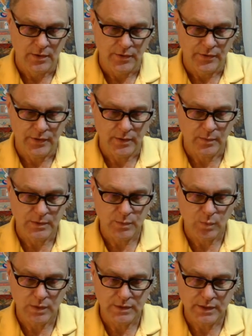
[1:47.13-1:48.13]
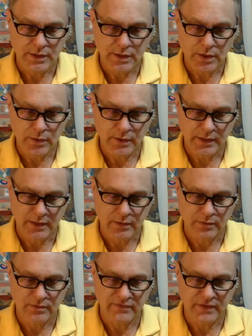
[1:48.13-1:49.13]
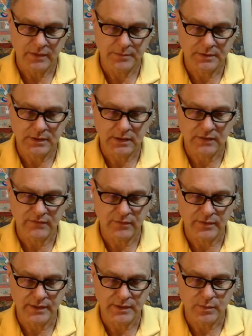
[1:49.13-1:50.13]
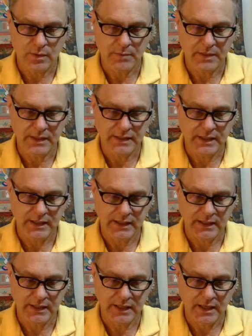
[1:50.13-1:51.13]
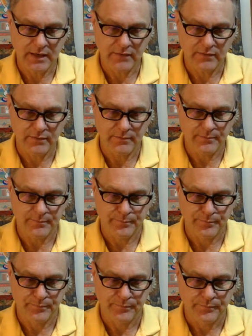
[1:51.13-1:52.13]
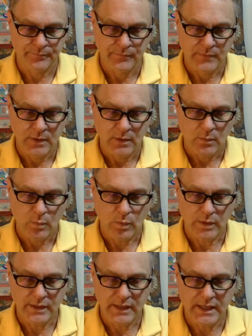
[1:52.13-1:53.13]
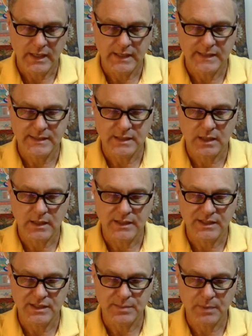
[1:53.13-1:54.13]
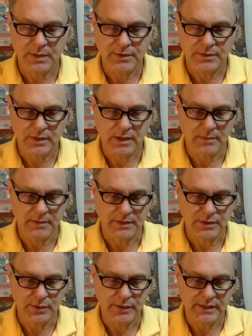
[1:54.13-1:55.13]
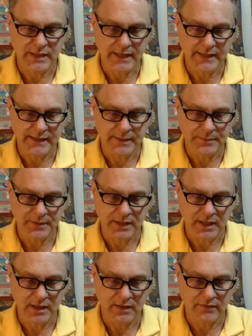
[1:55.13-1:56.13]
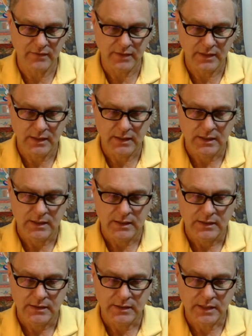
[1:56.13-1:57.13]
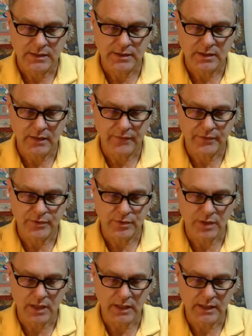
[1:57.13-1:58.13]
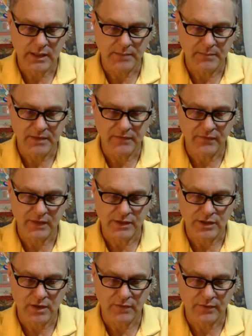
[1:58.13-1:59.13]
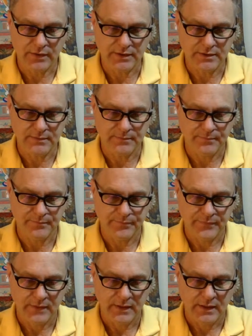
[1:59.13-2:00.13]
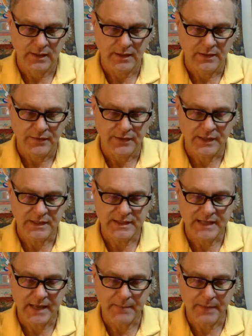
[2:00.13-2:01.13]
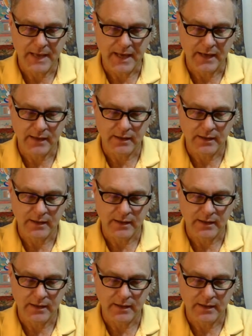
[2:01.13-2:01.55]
There was once a yogi who developed clairvoyance while meditating in a cave. One day he saw his sponsor coming, so he tidied up the cave, dusted off the shrine, and made fresh offerings. Then he sat back,